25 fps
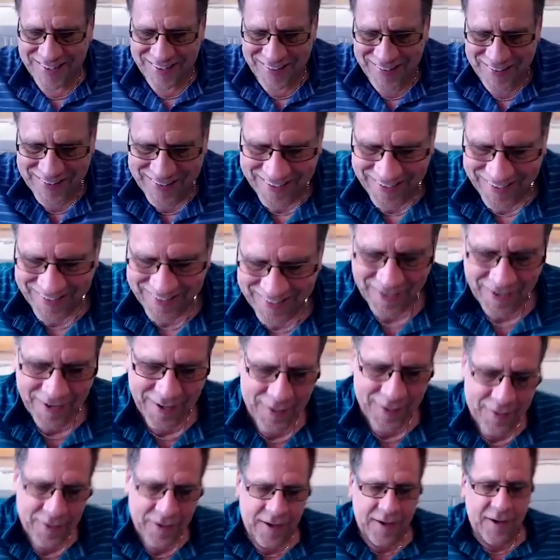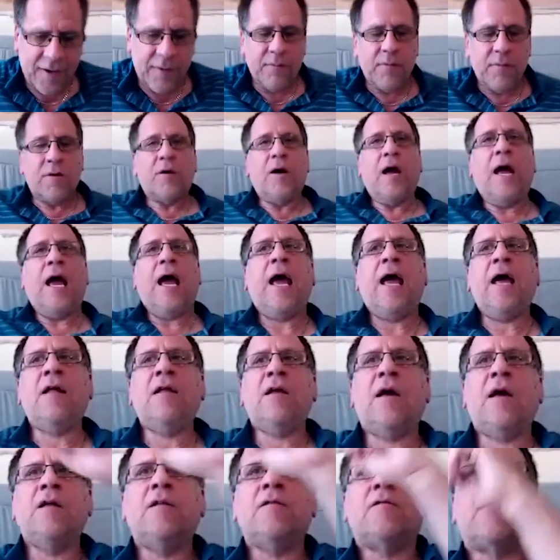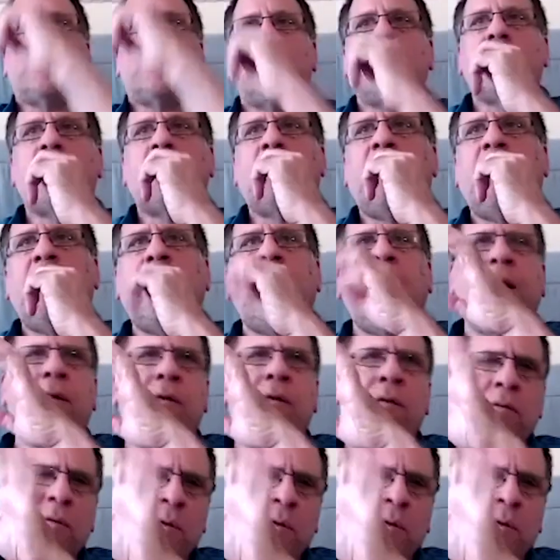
Okay. Mm-hmm. Uh, and, and and,